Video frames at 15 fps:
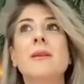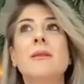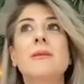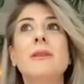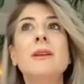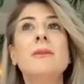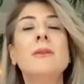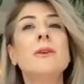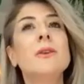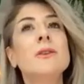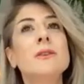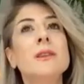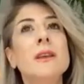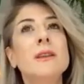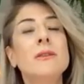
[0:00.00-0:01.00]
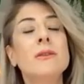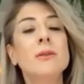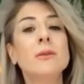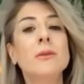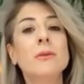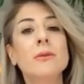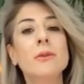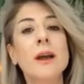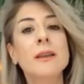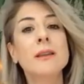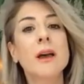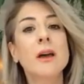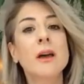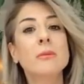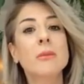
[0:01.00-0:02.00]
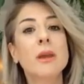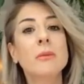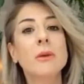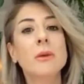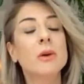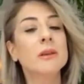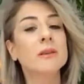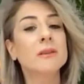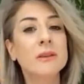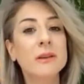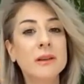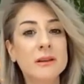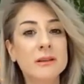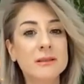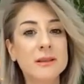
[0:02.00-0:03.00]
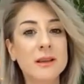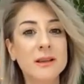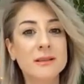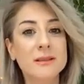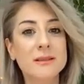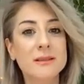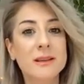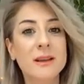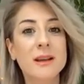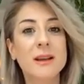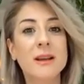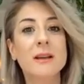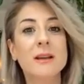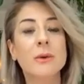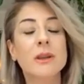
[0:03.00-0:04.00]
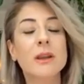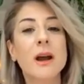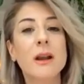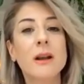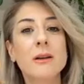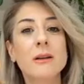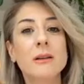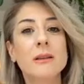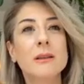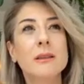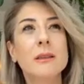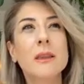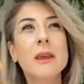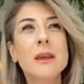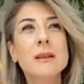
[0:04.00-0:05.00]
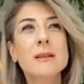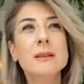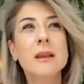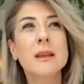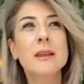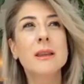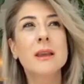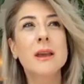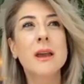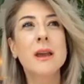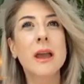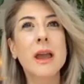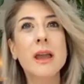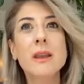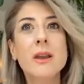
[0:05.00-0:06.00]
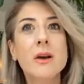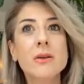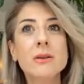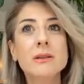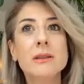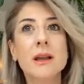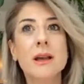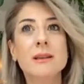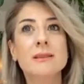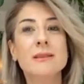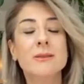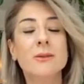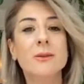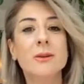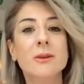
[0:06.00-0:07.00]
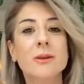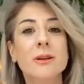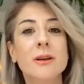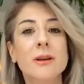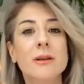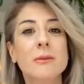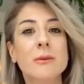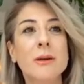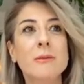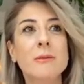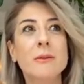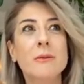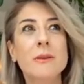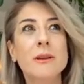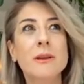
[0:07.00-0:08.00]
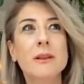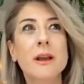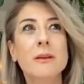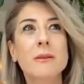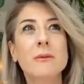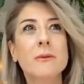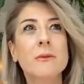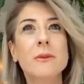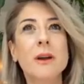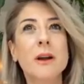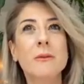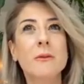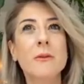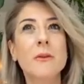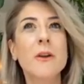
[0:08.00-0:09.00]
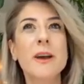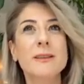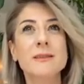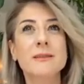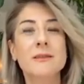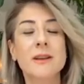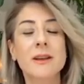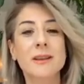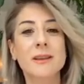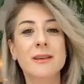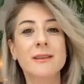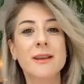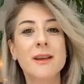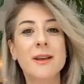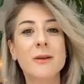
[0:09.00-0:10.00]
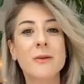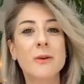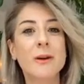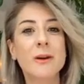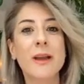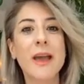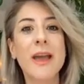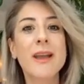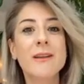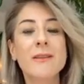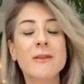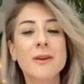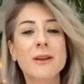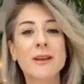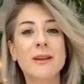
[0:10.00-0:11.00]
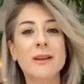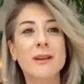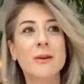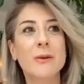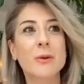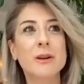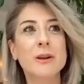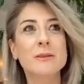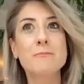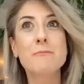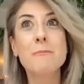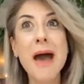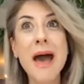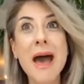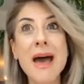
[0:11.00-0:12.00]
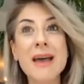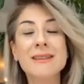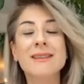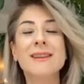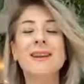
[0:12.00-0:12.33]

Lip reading: We first need to find out maybe what triggers us. What are the things that annoys us, or when we feel like we are frustrated, we're angry, we're mad.